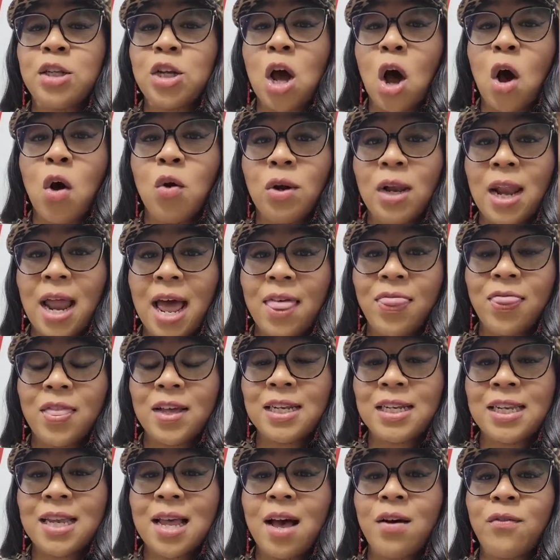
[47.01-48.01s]
don't let
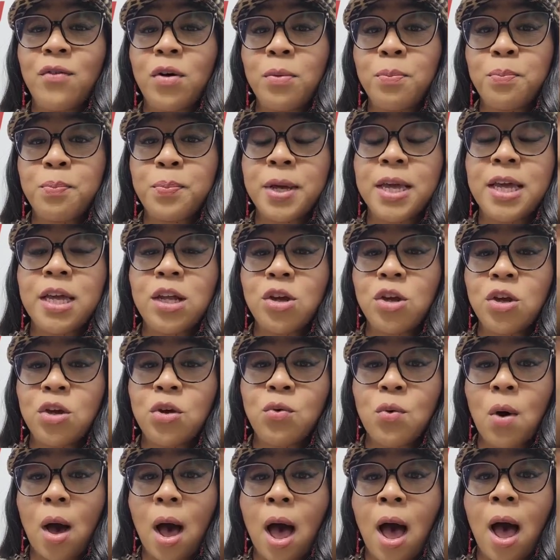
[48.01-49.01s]
the devil beat
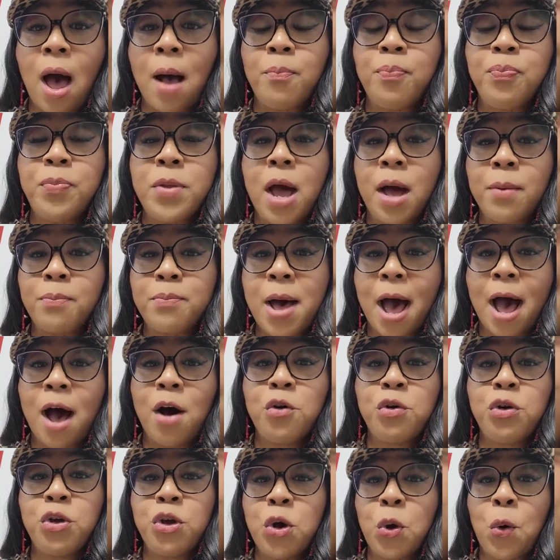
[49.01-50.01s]
you up
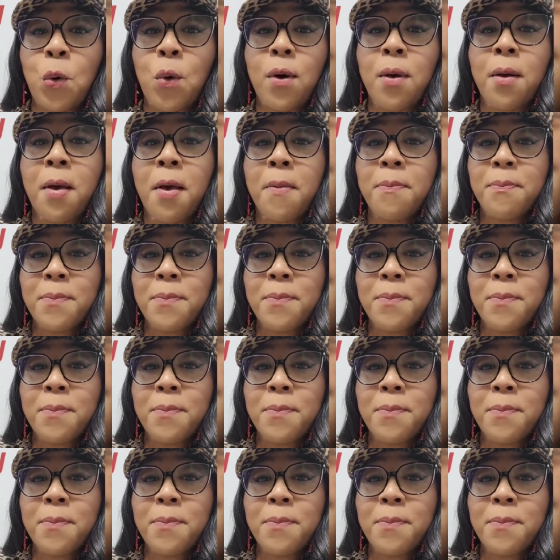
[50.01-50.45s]
about your